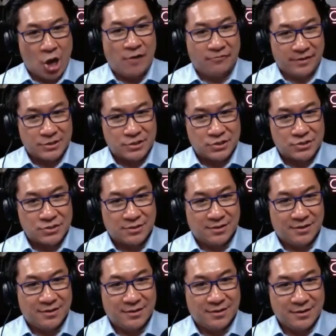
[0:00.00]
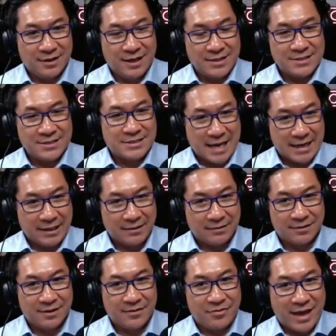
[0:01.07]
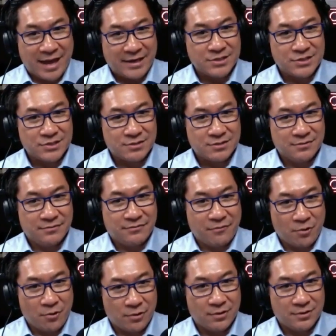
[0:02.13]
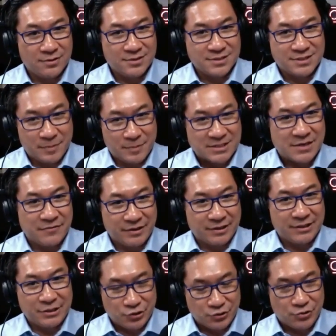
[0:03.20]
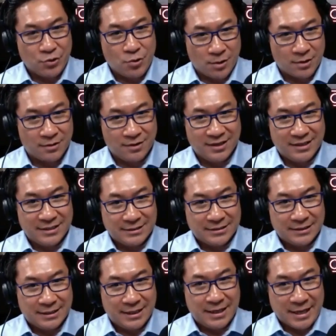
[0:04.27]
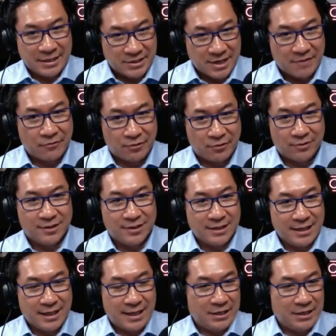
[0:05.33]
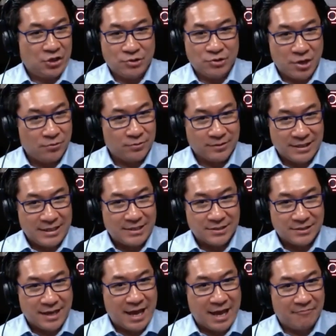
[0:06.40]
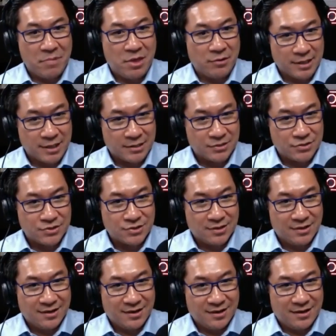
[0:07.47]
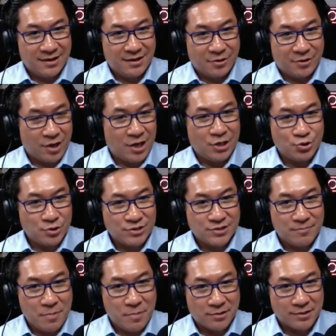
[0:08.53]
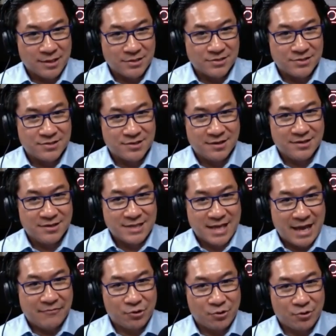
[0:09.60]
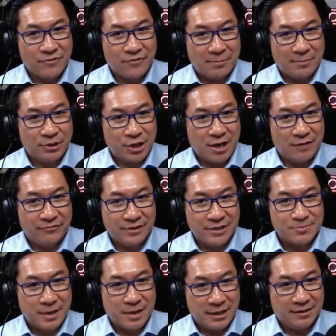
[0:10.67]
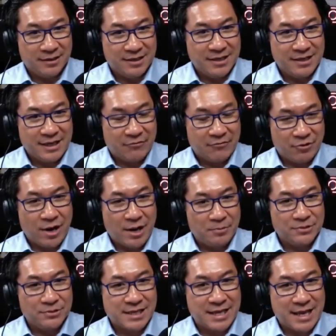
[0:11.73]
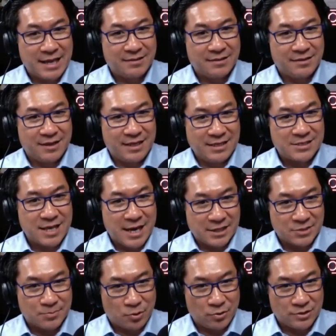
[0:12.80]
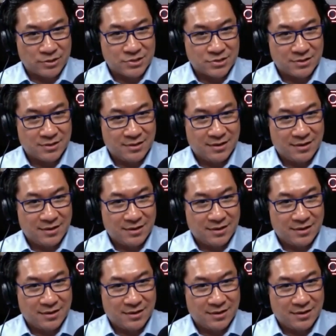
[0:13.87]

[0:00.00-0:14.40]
office setting that is for specifically to your endeavor. And you don't need to have millions or hundreds of millions to have your own family office. But if you're able to get these experts